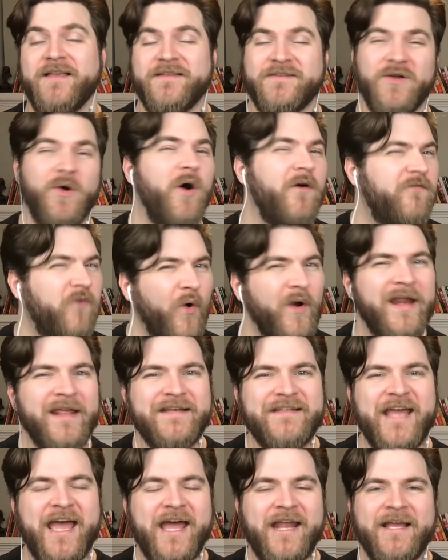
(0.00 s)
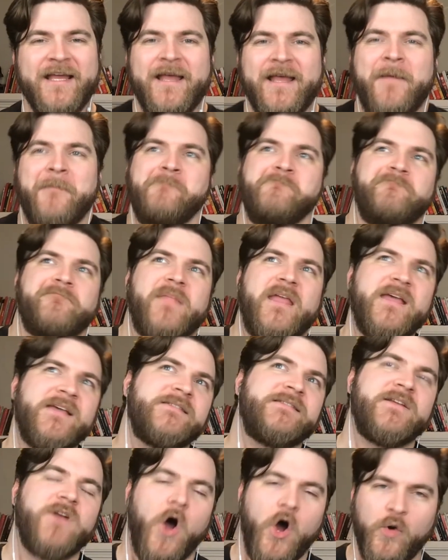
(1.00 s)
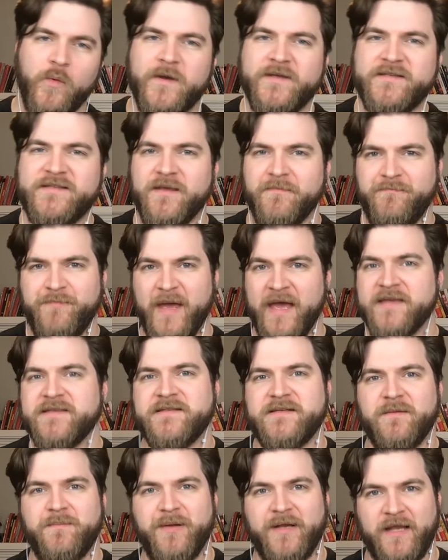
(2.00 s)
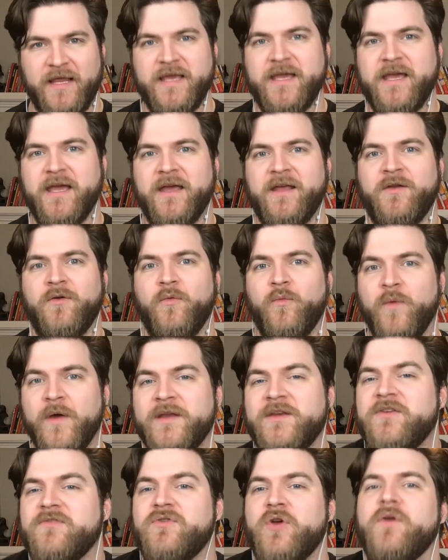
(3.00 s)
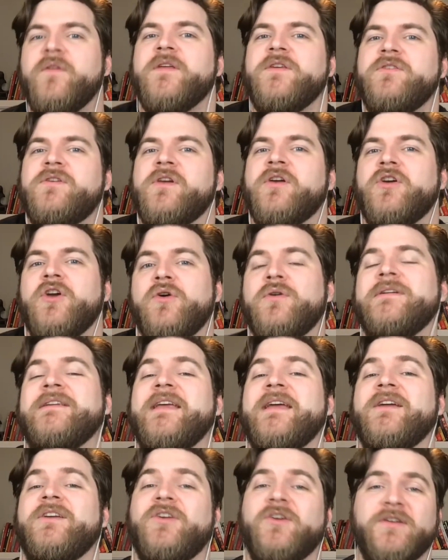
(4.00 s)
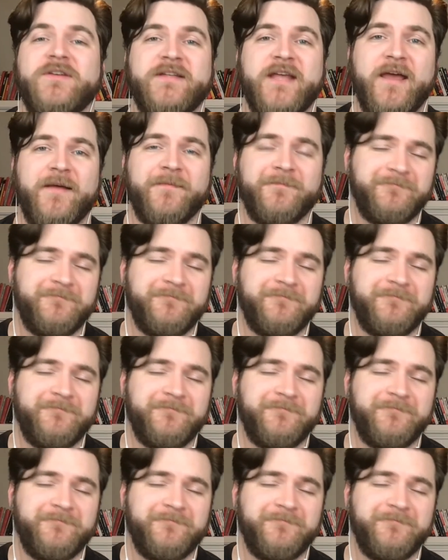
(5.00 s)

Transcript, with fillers: So avoiding debt isn't always the best plan when you know that you can go and get good debt.